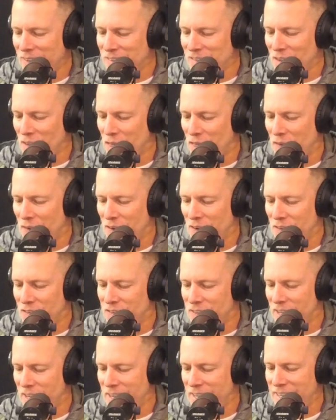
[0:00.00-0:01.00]
It's a
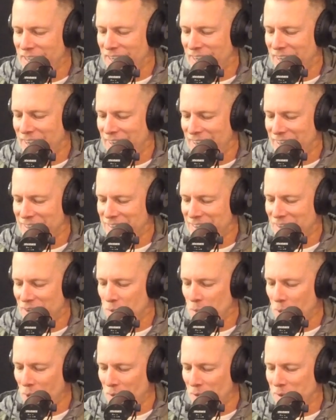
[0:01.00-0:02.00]
Thursday, and
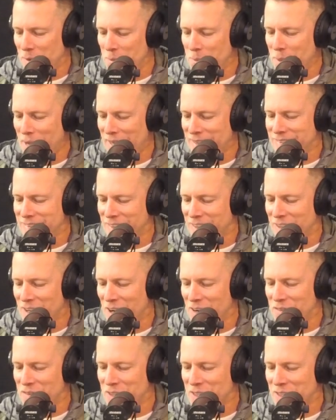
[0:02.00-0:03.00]
welcome back to
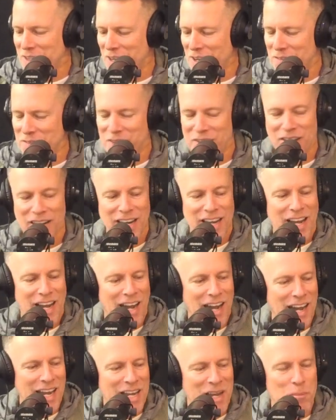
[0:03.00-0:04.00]
Cover to Cover.
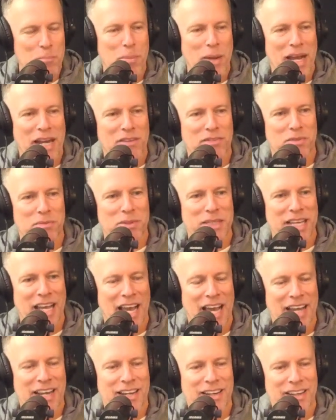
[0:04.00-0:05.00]
I am back from
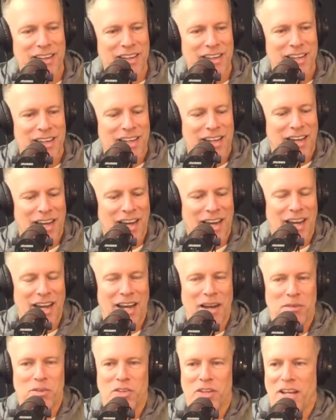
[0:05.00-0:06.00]
Canada.
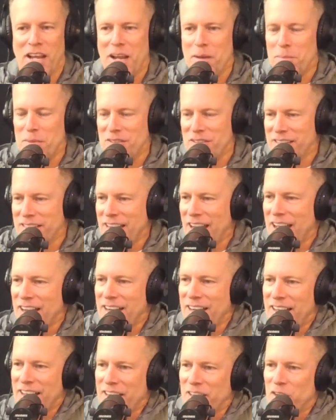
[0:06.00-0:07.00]
I was in Edmonton,
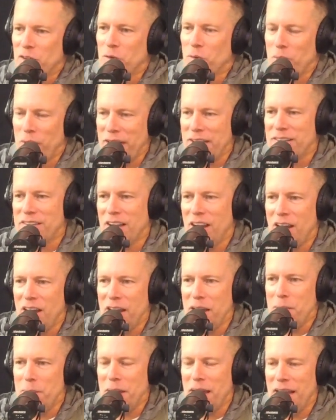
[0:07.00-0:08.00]
Canada. Had a great
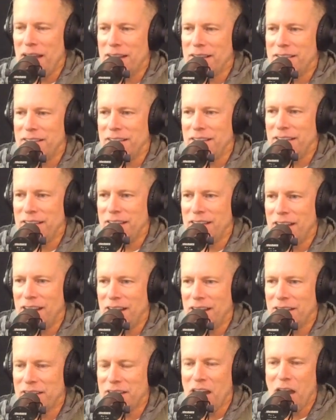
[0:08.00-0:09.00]
time at
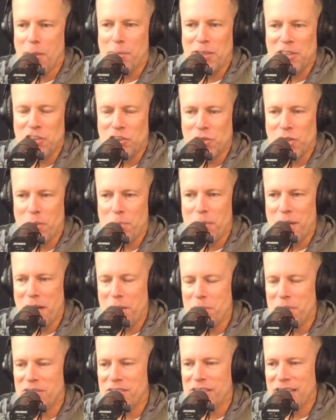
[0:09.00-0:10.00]
the comic strip in
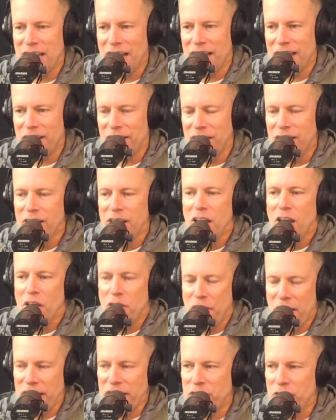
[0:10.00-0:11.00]
Edmonton, Canada.
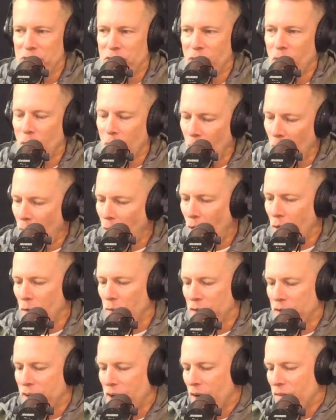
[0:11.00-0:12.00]
Thank you for
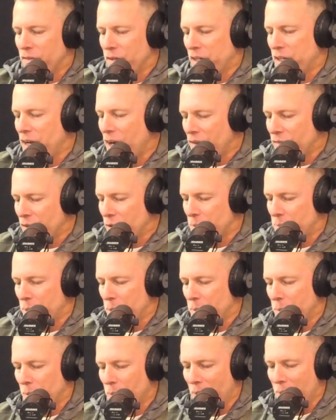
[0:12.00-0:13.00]
all the Cover to Cover to
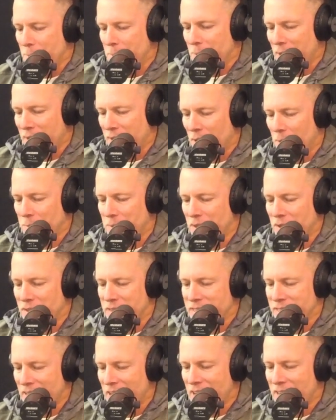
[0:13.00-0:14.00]
people I met up there
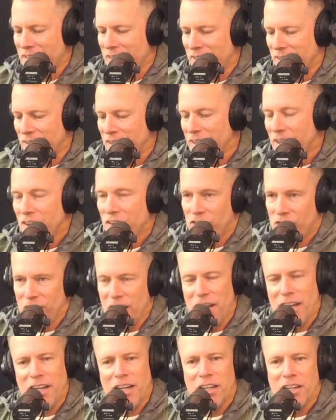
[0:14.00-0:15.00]
in Canada.
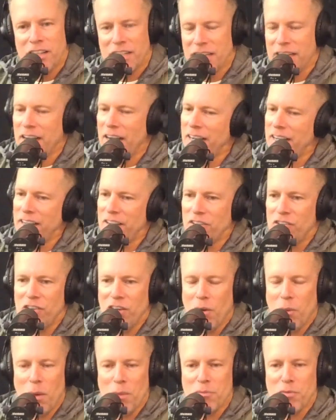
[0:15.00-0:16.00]
See? Canadians
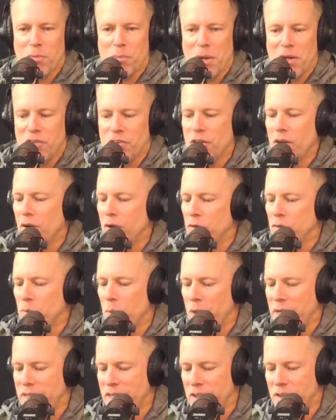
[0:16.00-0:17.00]
show up for my shows.
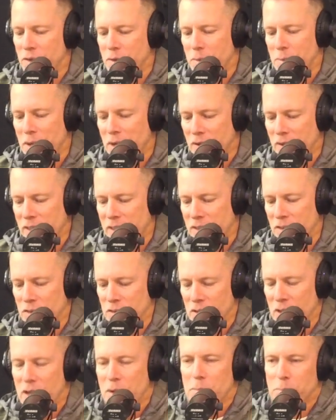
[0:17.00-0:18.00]
Why can't you
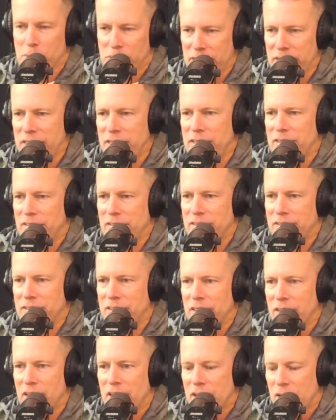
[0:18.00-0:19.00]
Americans? Please.